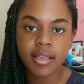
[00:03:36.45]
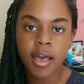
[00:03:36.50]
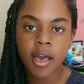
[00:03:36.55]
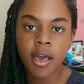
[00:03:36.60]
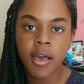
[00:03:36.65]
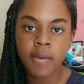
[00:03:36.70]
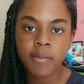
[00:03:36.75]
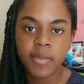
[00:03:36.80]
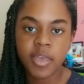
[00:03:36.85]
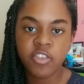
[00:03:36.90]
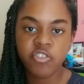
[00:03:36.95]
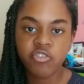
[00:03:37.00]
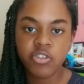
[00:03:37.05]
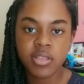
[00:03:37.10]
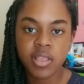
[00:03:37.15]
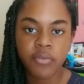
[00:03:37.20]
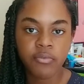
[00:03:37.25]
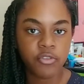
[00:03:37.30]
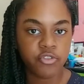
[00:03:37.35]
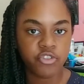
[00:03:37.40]

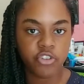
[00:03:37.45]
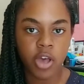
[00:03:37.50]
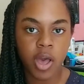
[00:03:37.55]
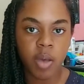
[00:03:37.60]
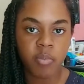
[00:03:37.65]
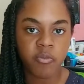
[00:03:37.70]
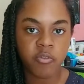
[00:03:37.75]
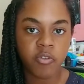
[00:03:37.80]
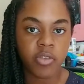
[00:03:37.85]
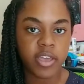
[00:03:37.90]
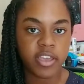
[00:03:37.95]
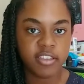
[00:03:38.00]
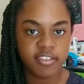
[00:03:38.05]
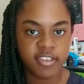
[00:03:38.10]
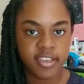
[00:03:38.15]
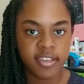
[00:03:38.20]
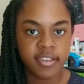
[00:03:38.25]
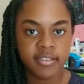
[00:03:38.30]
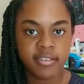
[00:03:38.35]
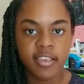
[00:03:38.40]
entry-level job for like
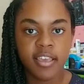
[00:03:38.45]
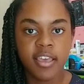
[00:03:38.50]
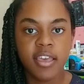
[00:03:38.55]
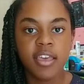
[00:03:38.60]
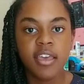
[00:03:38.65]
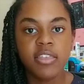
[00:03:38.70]
teens,